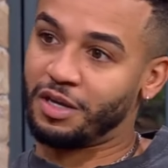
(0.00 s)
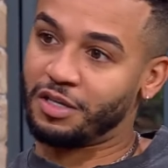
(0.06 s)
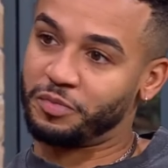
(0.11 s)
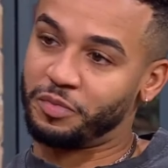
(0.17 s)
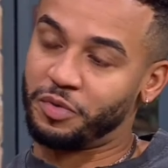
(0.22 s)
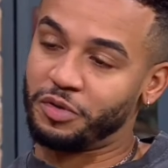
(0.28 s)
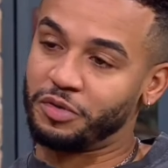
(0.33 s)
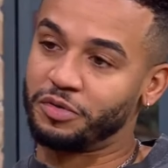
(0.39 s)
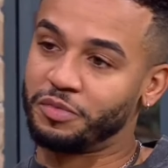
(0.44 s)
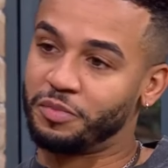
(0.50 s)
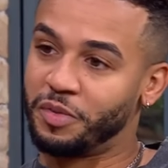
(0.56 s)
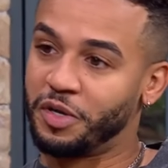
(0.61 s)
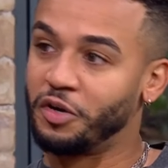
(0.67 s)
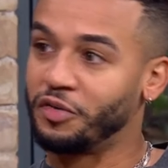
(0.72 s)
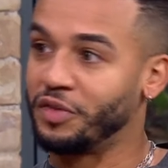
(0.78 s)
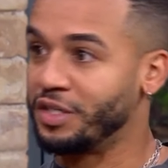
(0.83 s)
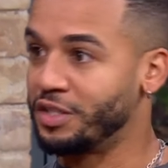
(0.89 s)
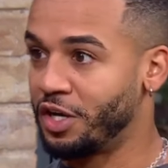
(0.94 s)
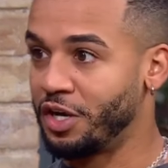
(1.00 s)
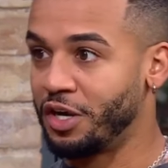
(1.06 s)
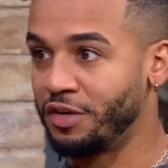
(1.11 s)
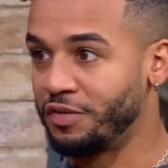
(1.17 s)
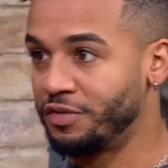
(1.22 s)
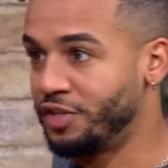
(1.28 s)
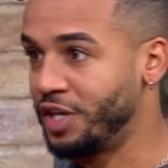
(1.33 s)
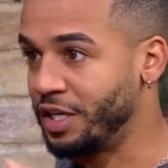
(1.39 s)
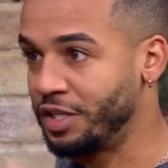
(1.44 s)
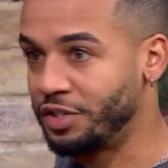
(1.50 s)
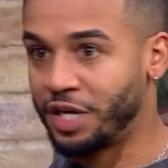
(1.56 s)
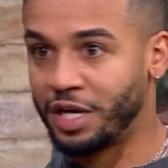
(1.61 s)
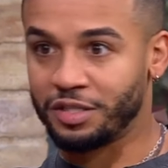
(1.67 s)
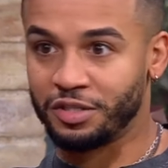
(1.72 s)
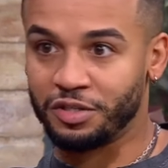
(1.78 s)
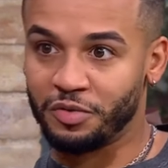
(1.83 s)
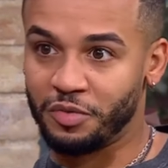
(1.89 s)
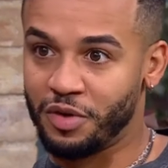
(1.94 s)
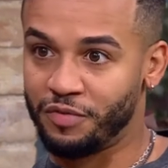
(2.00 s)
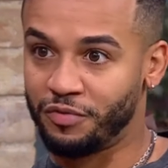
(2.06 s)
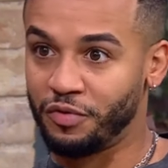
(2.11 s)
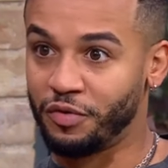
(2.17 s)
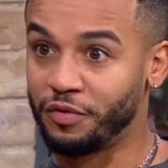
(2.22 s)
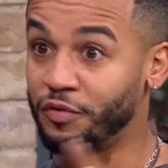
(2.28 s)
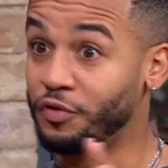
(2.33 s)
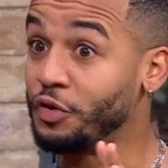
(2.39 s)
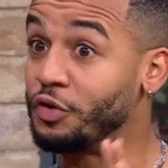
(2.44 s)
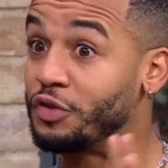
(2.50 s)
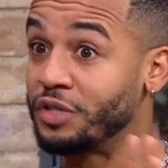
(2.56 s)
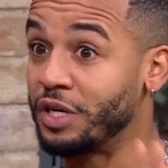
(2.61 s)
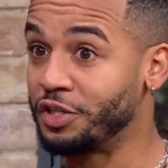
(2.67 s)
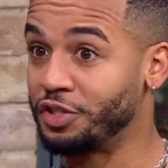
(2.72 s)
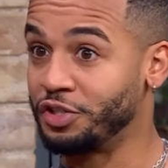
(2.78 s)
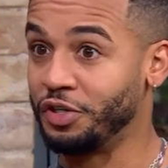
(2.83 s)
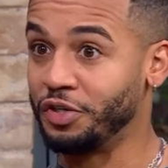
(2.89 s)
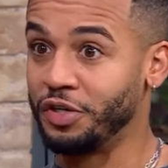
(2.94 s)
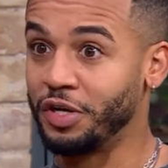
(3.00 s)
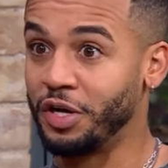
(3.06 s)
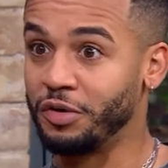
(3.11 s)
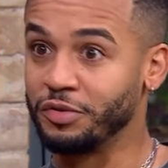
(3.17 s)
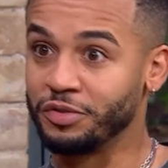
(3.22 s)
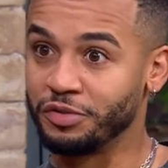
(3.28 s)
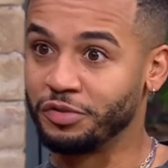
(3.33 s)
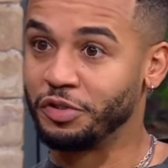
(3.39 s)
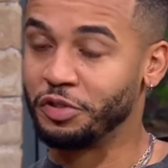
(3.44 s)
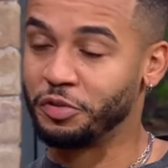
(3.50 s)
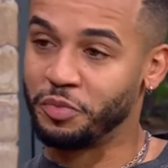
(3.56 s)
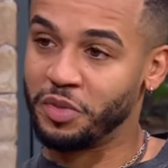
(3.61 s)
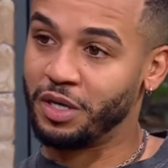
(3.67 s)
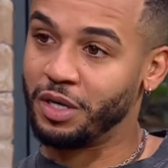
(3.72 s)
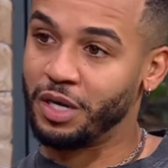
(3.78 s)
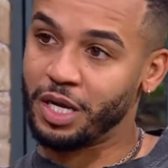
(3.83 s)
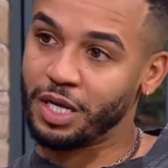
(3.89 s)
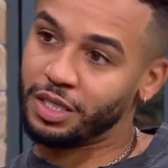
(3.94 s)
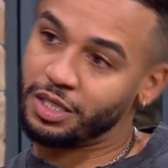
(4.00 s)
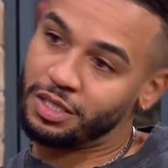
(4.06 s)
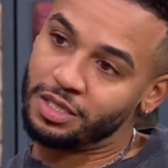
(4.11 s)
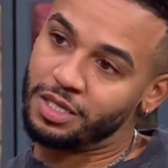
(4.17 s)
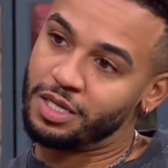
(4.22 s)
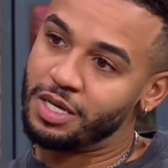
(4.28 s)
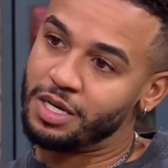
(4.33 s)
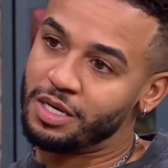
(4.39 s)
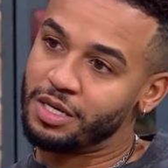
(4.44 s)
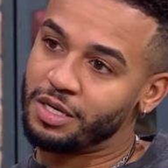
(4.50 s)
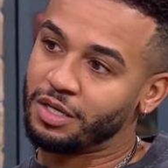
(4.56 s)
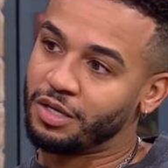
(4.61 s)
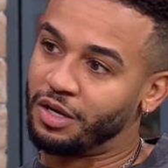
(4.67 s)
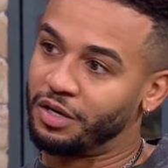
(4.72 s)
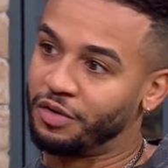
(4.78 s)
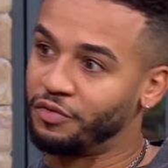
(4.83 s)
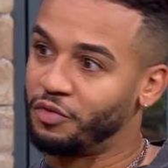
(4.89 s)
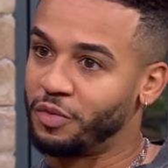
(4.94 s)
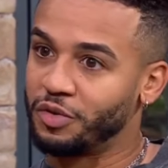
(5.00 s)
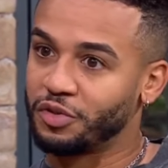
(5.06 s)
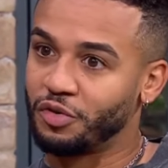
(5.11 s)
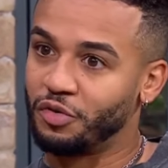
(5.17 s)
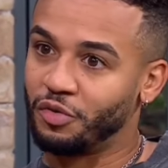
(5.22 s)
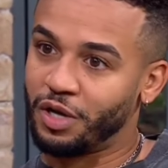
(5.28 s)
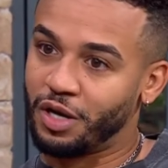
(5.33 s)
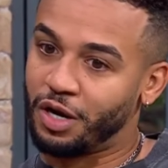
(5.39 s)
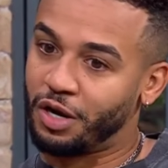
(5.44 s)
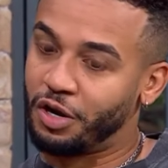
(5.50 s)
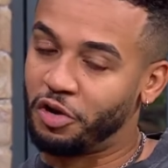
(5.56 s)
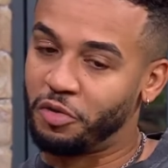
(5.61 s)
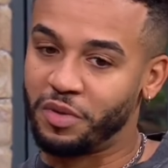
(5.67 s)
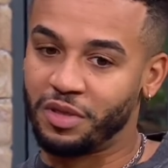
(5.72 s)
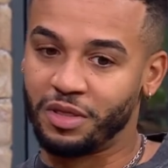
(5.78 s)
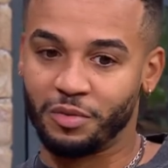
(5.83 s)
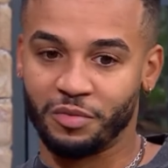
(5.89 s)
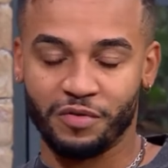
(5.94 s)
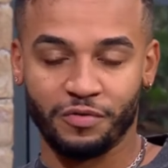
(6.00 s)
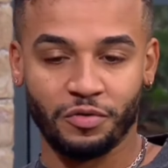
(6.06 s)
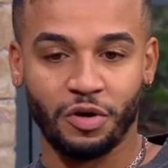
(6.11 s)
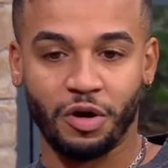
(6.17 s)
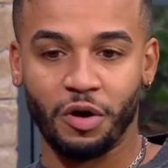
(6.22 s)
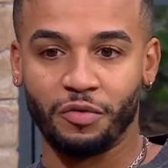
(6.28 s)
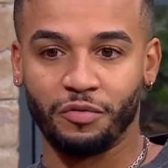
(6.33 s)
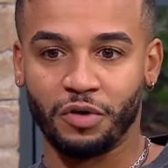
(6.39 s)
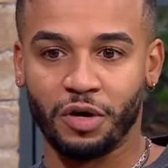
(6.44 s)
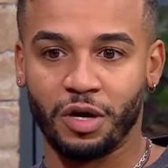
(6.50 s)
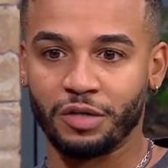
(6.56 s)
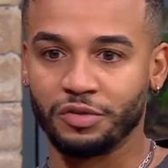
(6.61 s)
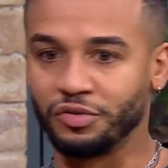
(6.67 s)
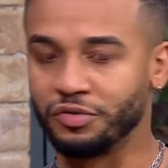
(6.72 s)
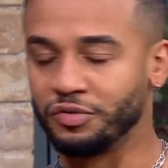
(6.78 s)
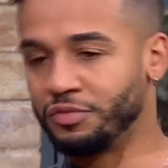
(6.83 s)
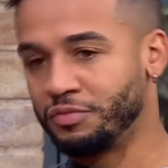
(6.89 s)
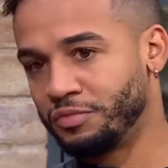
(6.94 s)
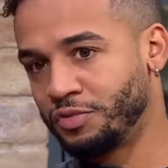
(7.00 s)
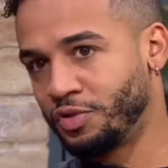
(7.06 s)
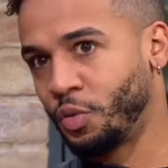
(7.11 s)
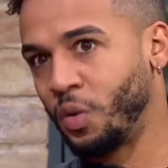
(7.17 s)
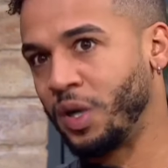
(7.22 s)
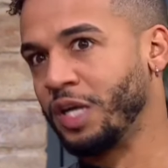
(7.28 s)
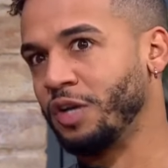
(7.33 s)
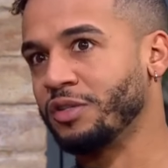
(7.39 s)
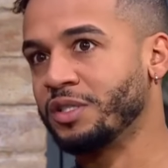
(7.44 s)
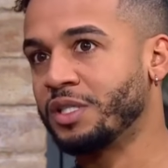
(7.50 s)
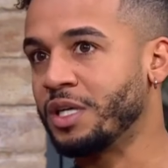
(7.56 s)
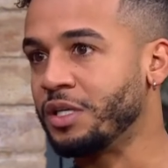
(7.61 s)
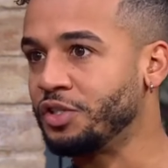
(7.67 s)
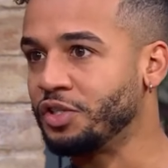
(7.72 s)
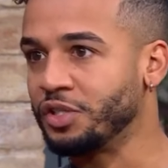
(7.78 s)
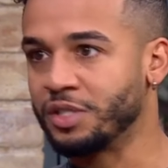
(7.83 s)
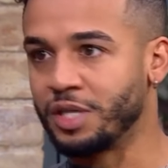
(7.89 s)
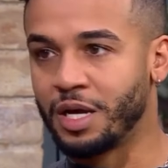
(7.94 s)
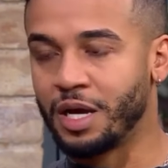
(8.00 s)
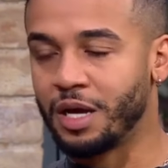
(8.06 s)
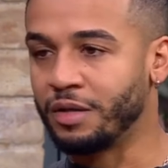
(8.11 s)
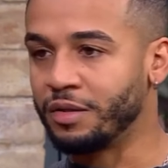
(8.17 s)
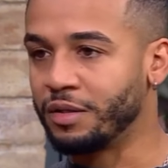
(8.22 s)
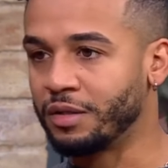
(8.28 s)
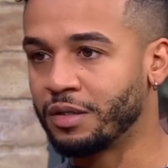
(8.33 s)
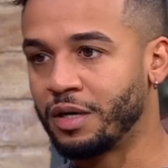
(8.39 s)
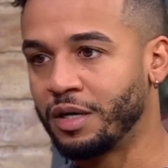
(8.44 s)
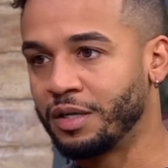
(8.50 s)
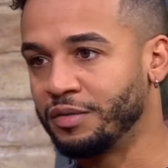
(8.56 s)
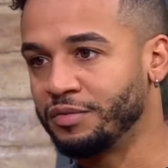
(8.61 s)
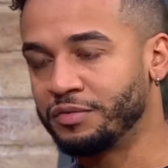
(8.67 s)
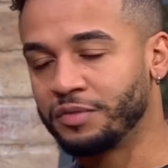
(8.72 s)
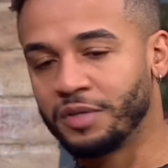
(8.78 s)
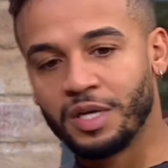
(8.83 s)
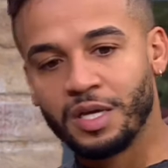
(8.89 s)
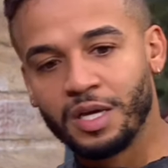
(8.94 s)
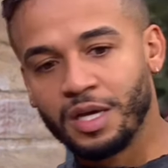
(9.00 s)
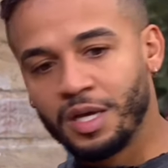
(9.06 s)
I suppose, be on this earth. Janet Jackson, whoever used our studios and just be like kind of almost call it home. And then we've got over 120 odd teachers now that kind of